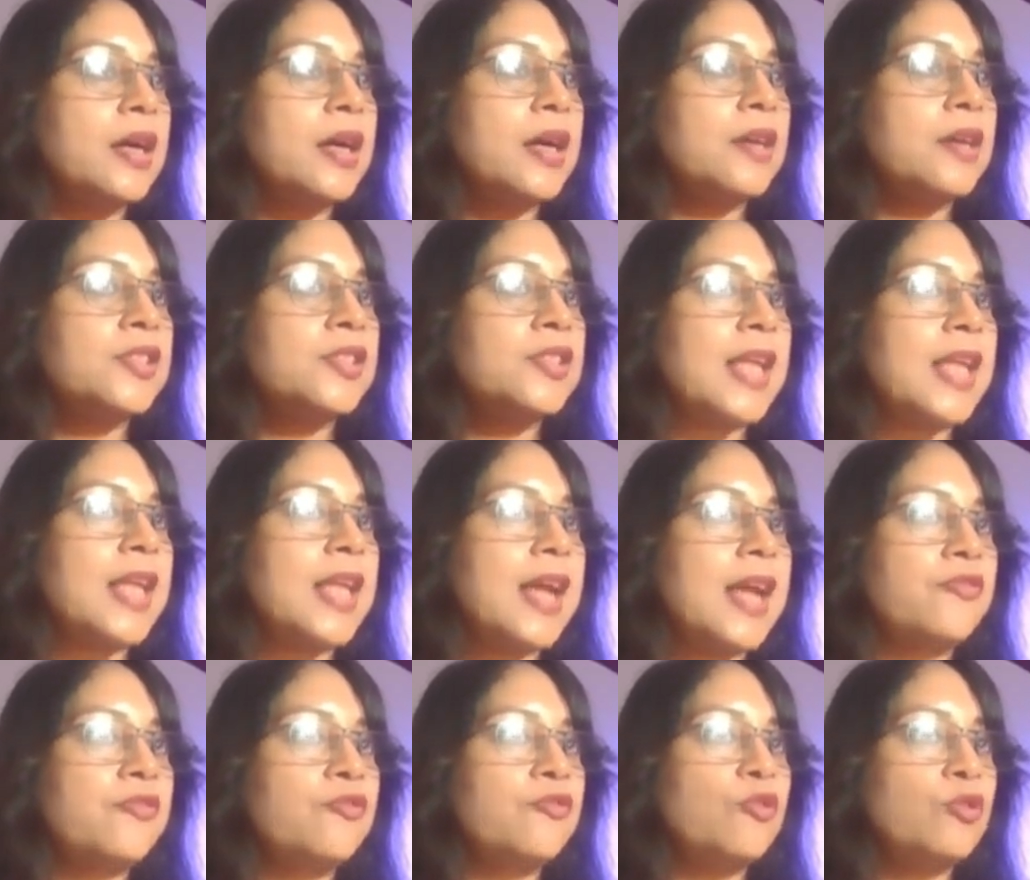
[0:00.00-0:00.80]
Slack
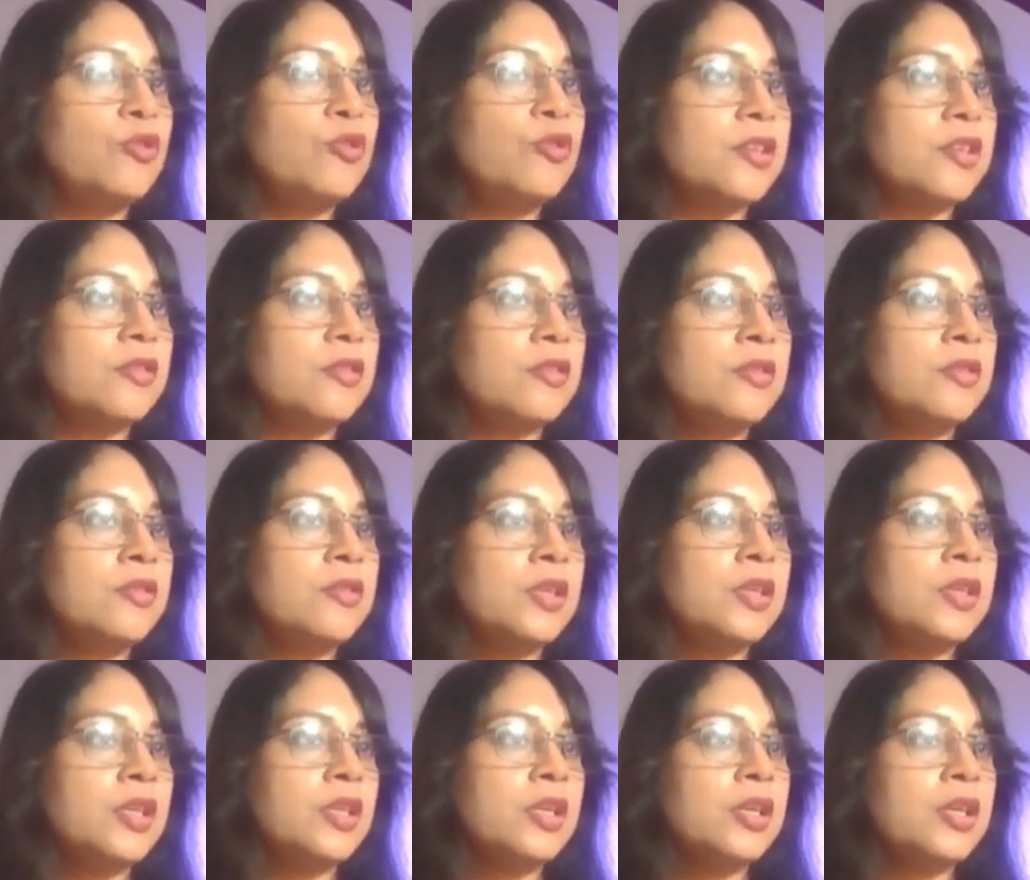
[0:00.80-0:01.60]
folder.
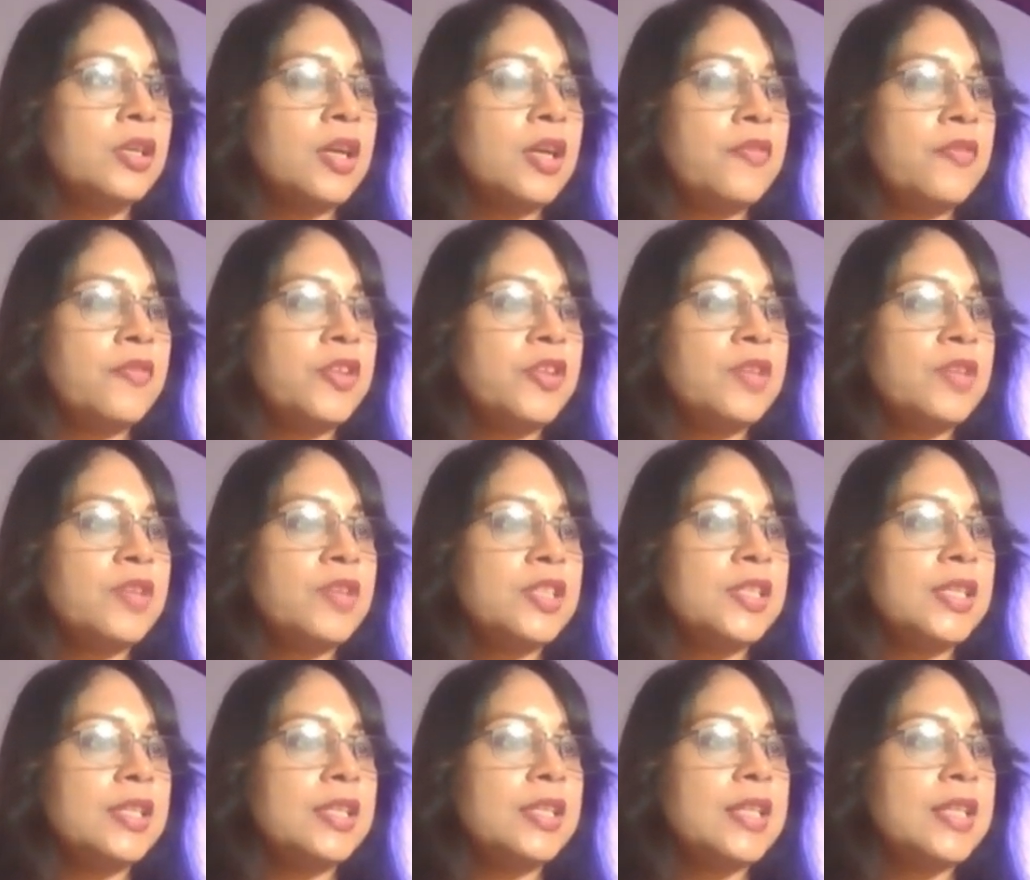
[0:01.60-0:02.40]
I mean, you can
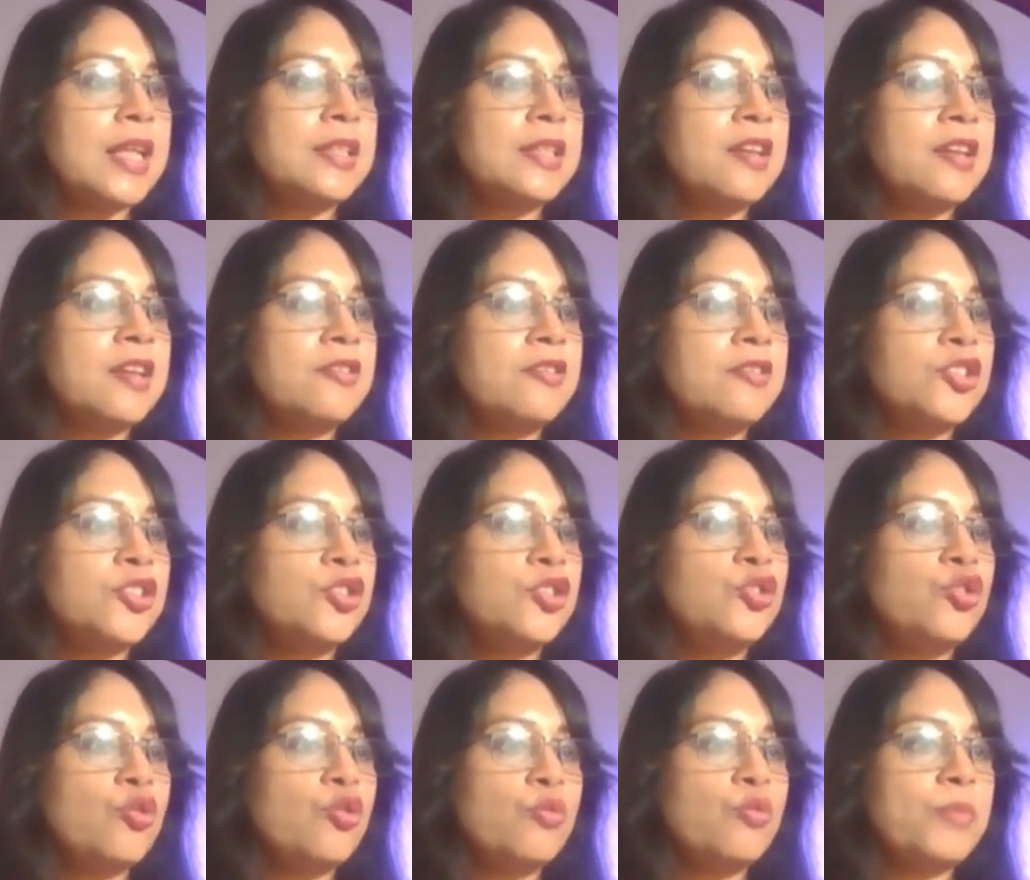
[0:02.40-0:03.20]
see that there is
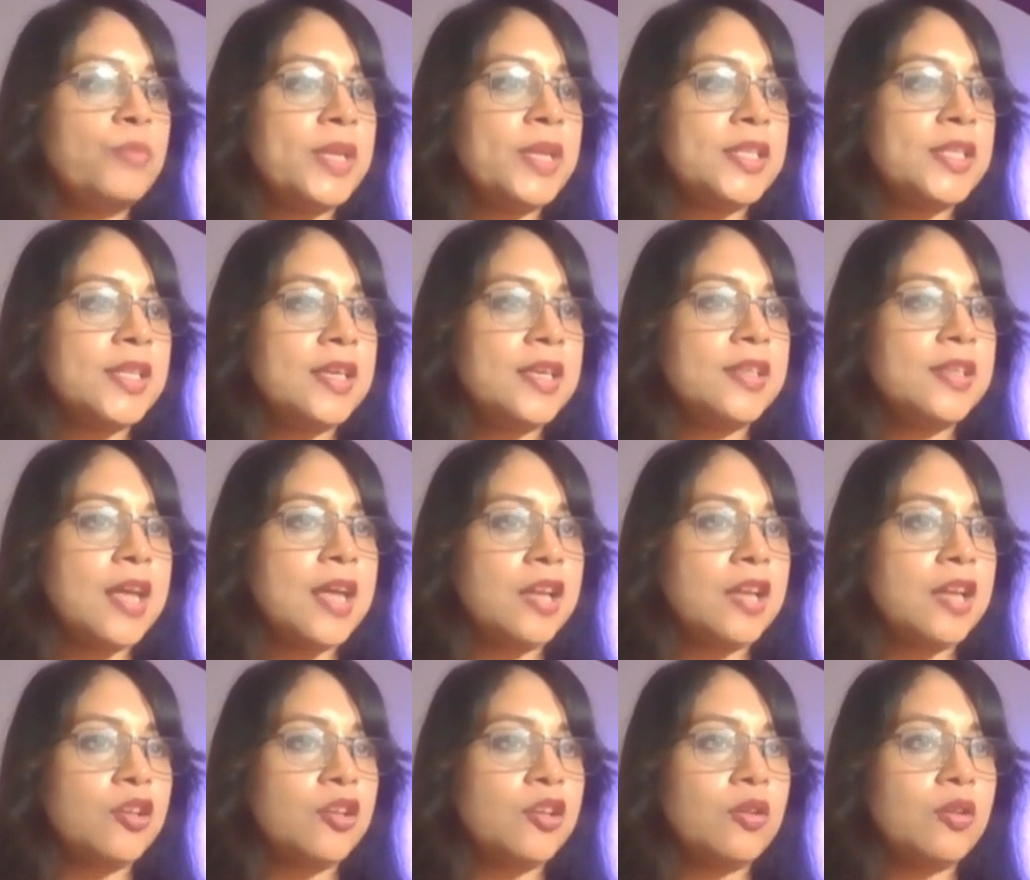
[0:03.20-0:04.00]
no message
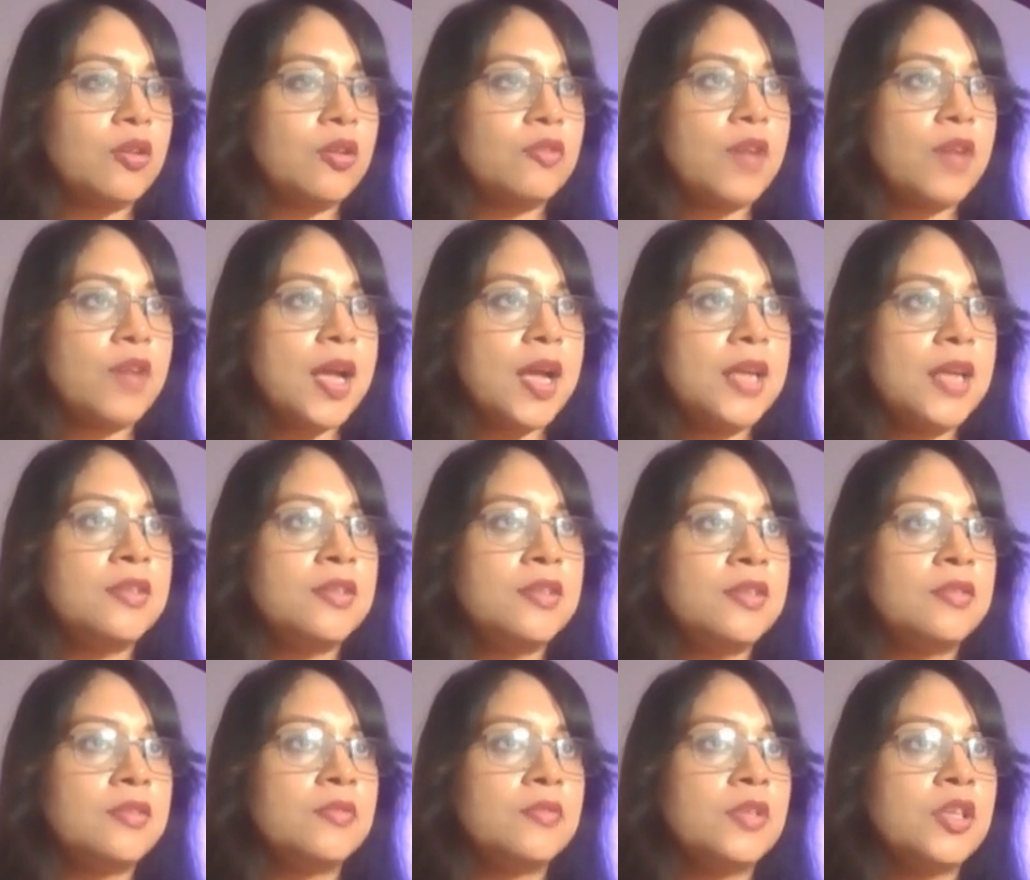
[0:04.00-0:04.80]
at all, right?
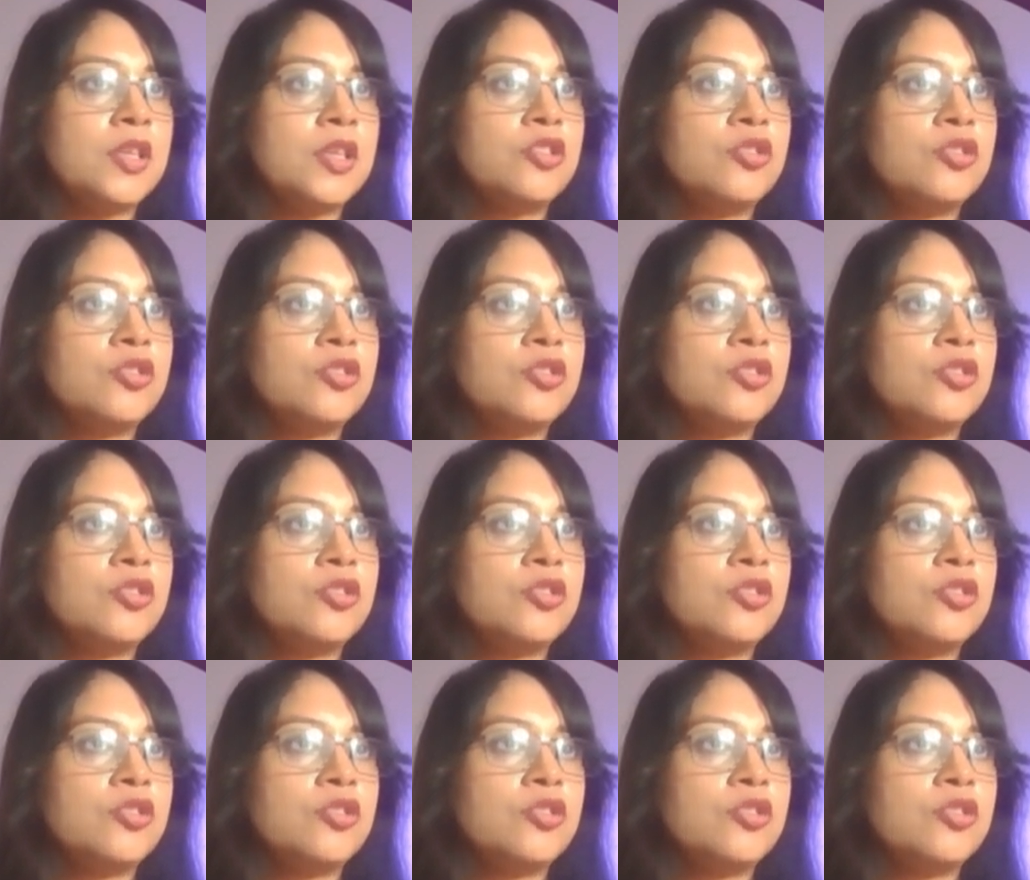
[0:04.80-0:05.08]
So